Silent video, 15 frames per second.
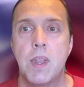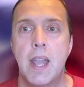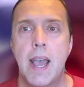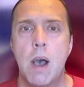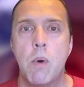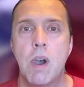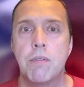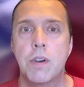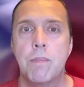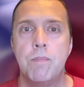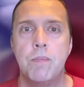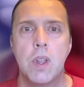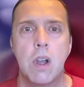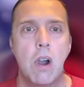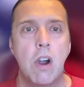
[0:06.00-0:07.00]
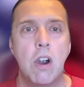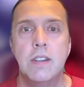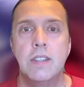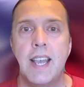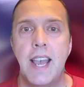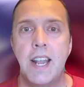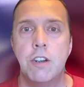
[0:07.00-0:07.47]
However,
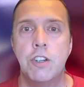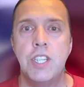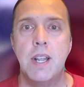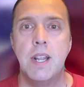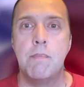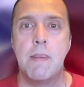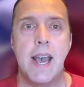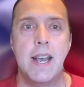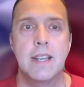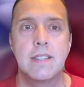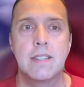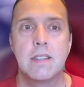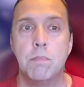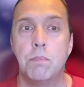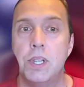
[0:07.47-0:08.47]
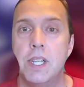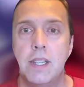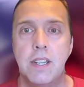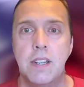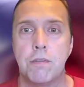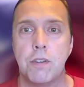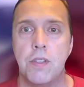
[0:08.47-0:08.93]
aren't energy and mass completely
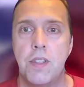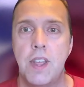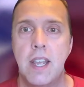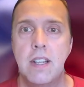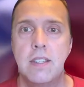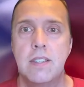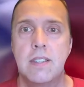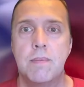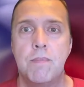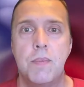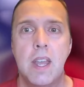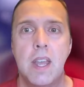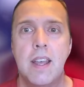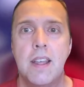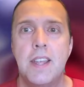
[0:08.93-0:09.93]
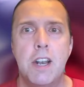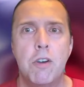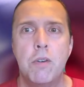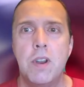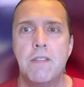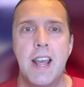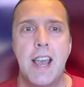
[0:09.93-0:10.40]
different things? They
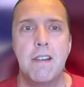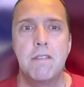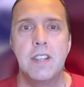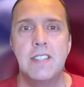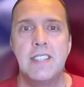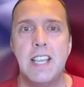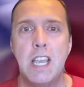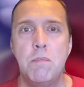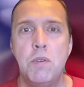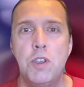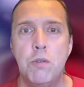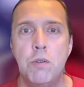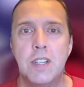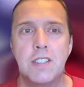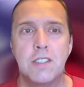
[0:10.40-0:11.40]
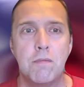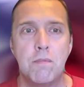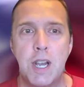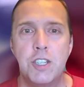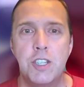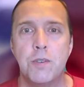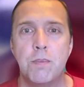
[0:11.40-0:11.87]
don't even have the same units of
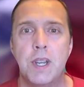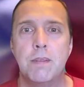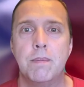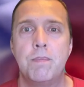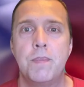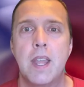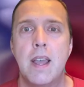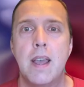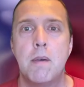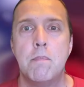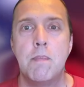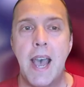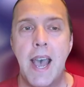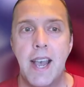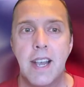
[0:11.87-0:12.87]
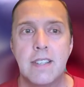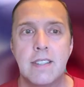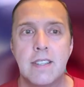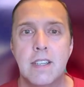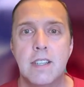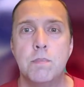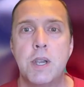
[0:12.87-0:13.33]
measurement. Mass
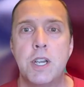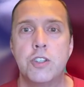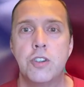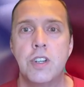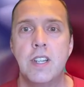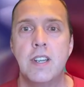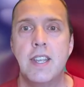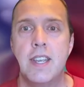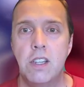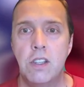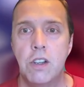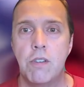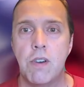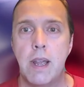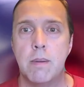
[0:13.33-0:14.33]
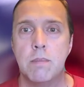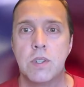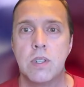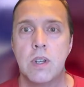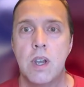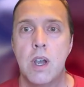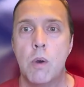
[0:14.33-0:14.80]
is measured in
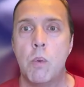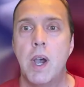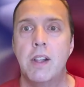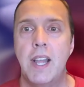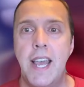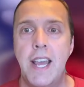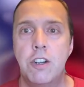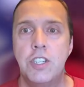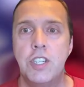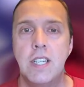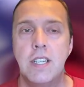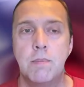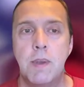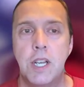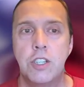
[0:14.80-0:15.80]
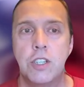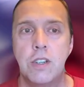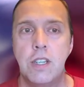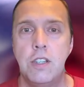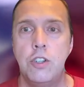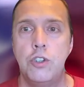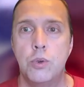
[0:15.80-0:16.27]
kilograms, while energy is measured
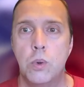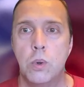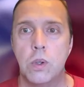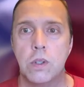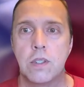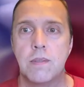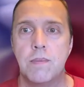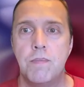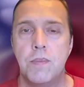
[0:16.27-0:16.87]
in joules.